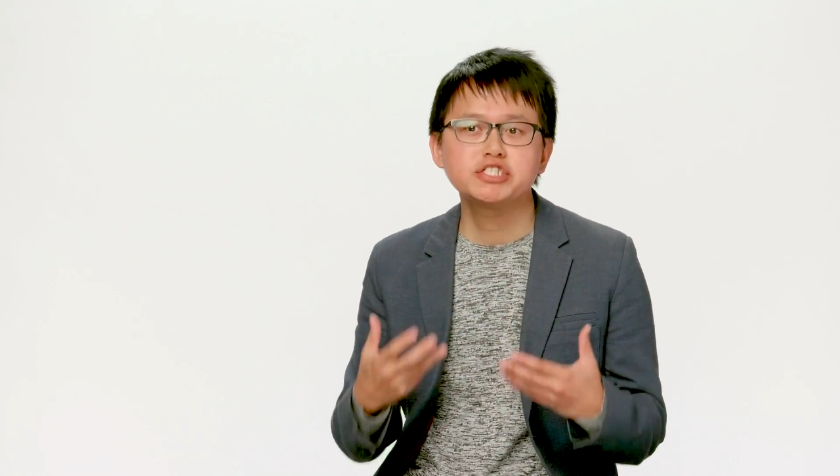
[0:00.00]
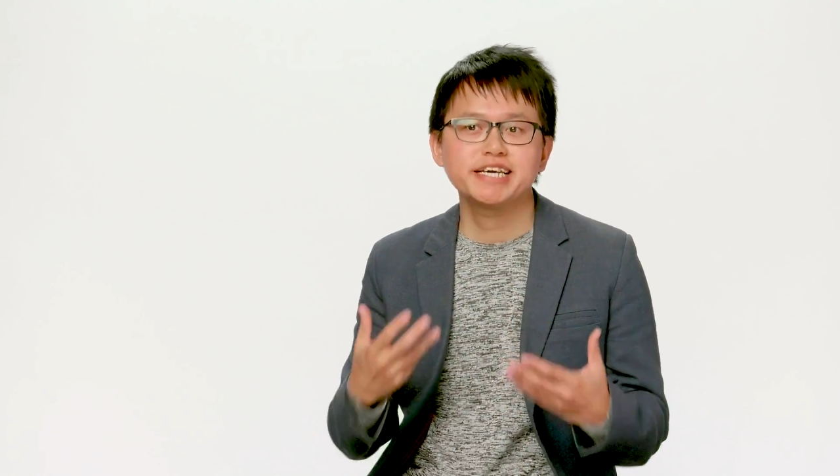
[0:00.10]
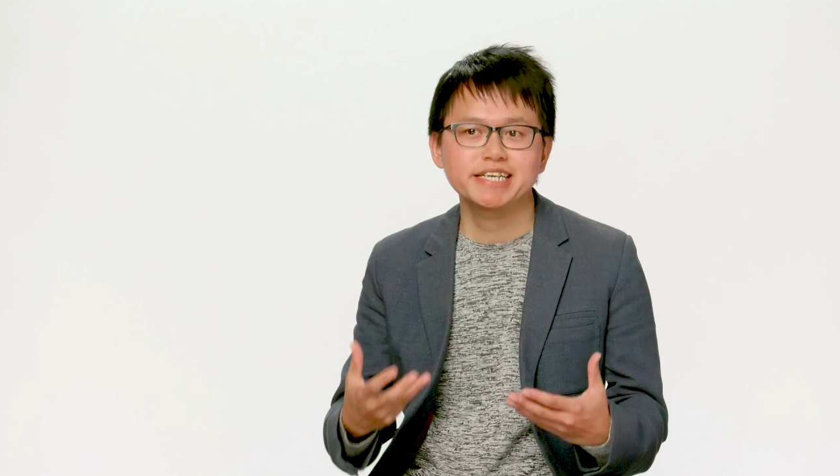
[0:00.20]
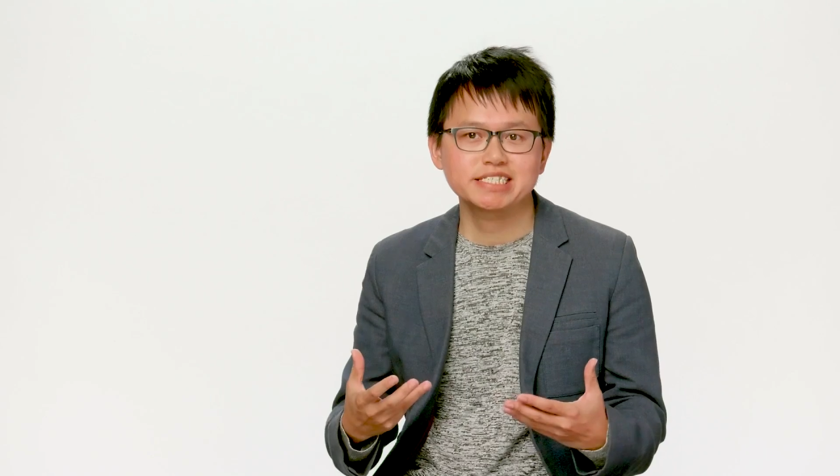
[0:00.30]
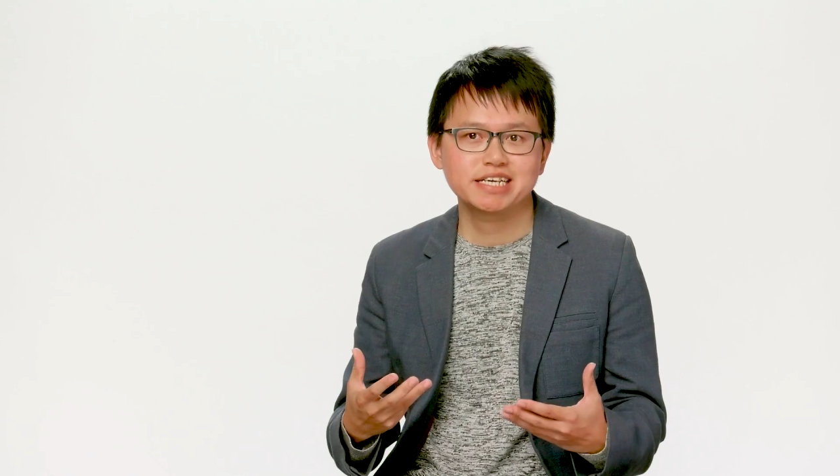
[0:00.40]

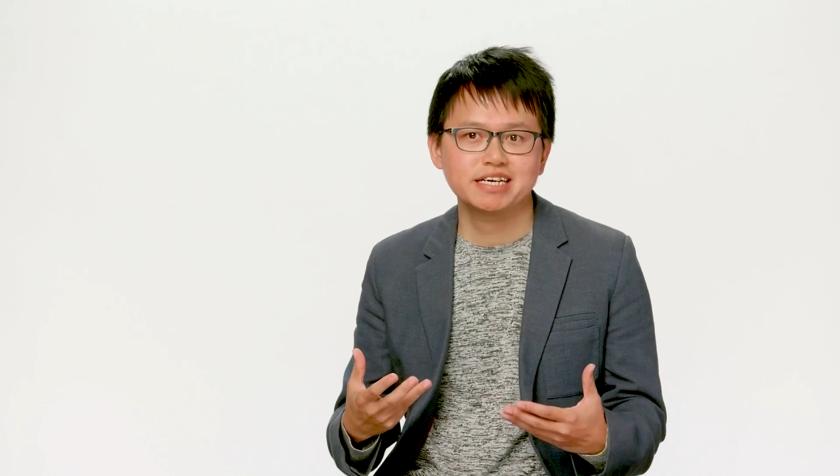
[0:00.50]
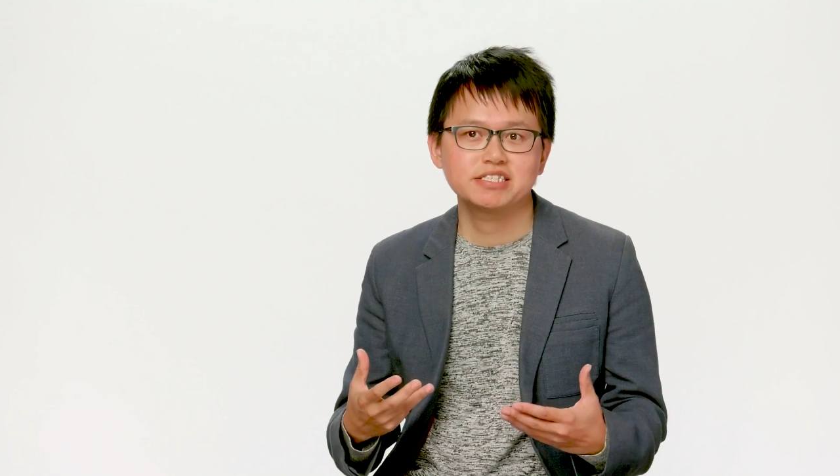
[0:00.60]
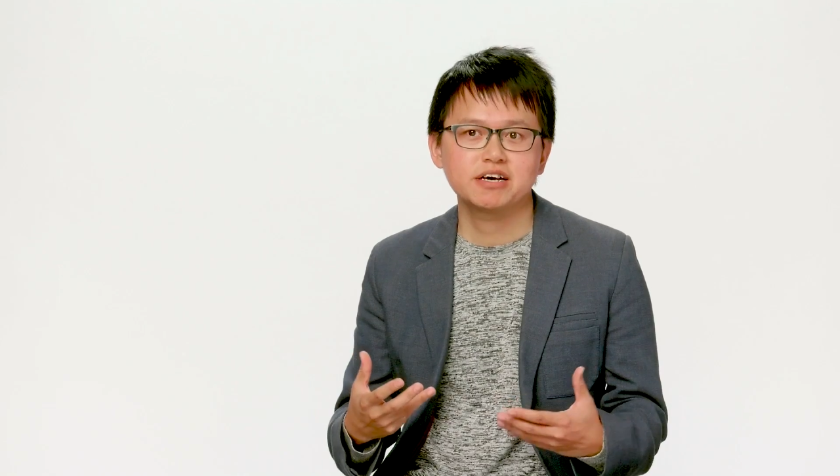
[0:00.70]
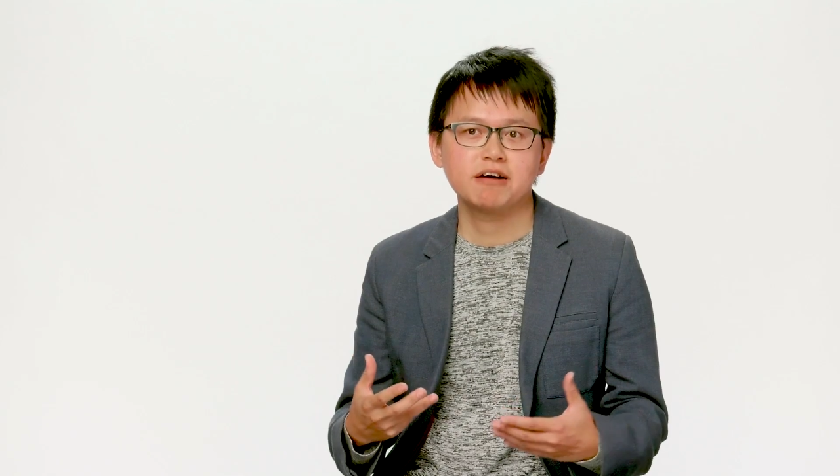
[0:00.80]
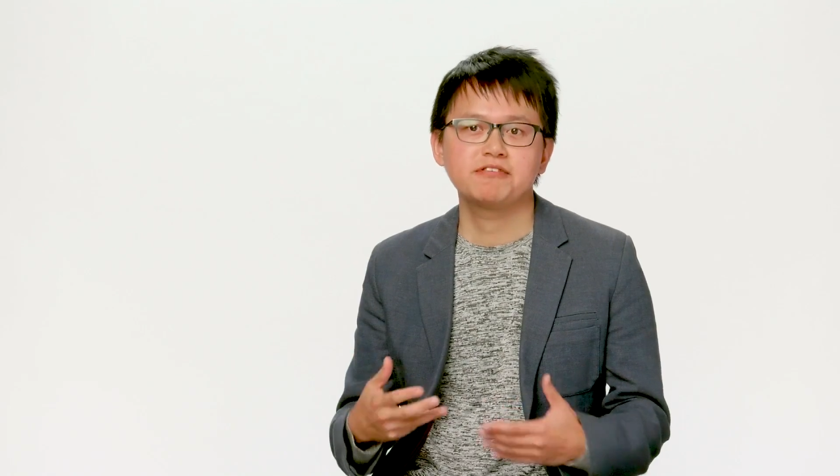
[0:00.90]
data
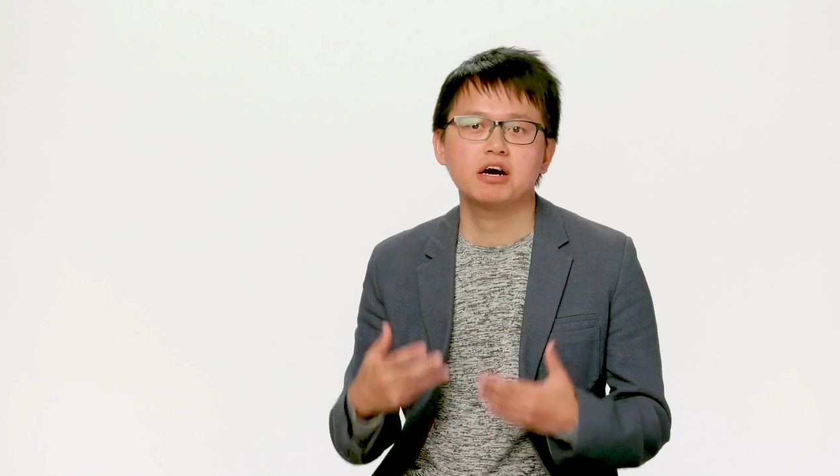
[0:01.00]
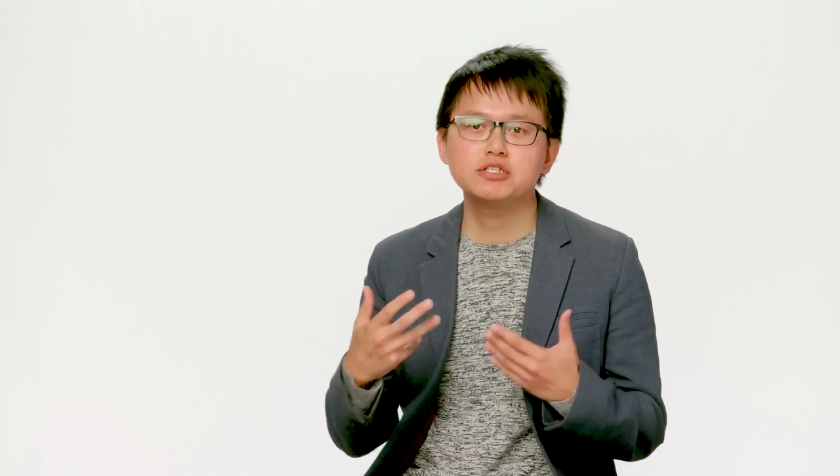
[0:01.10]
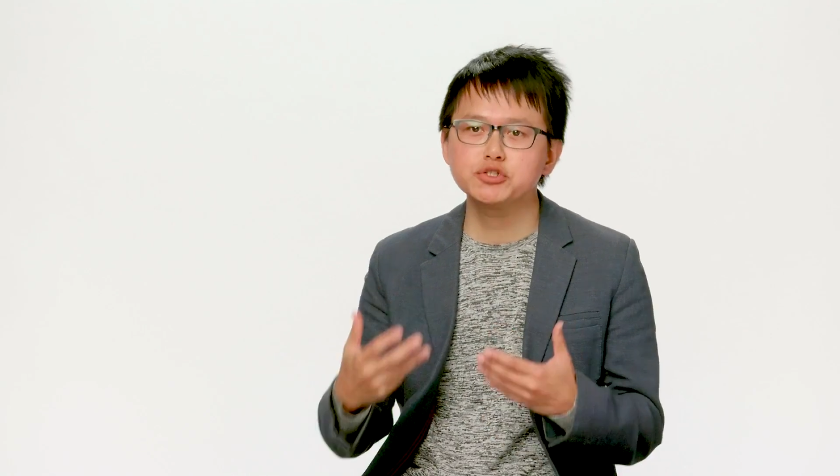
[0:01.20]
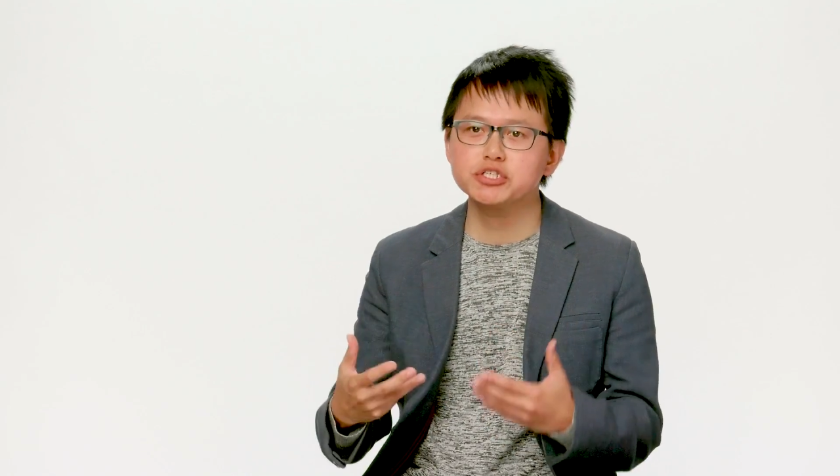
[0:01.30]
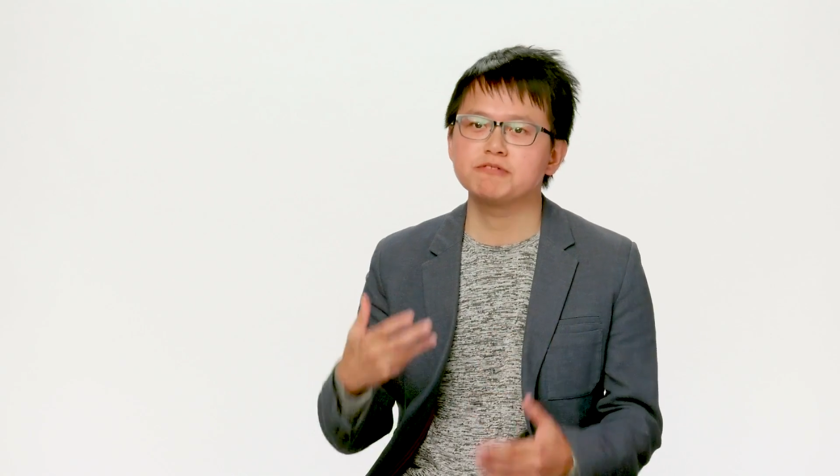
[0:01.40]
set of
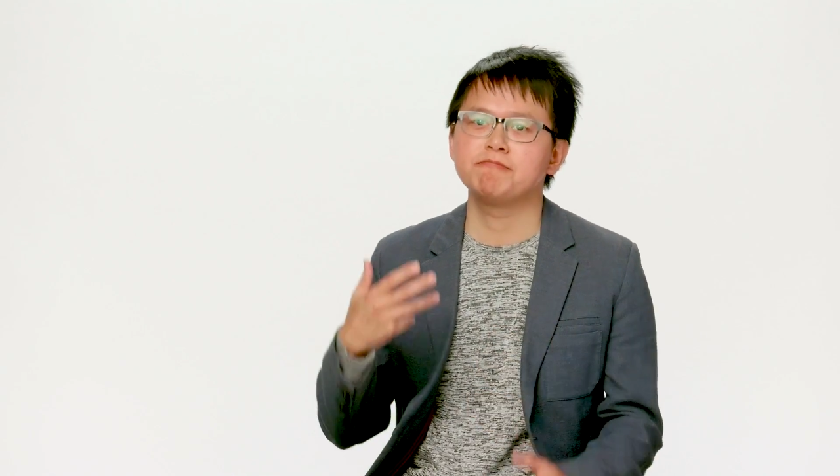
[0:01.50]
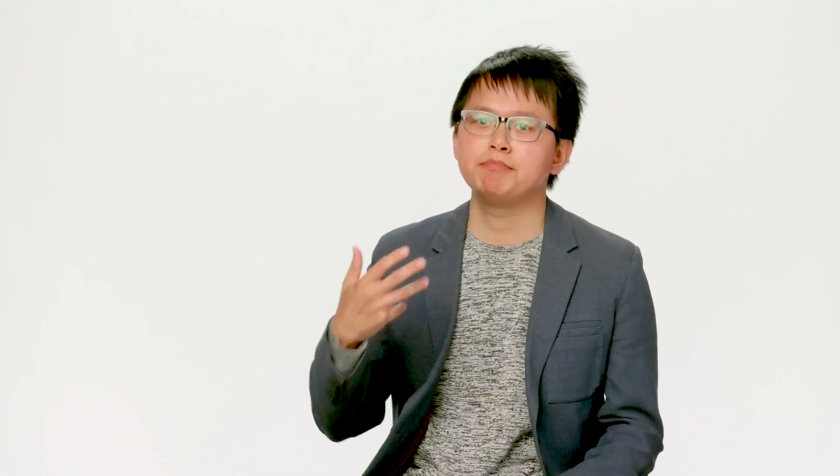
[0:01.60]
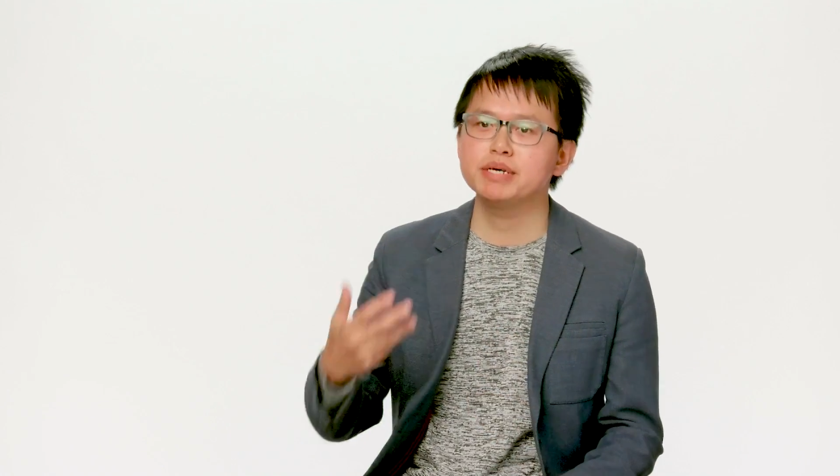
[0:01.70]
hundreds of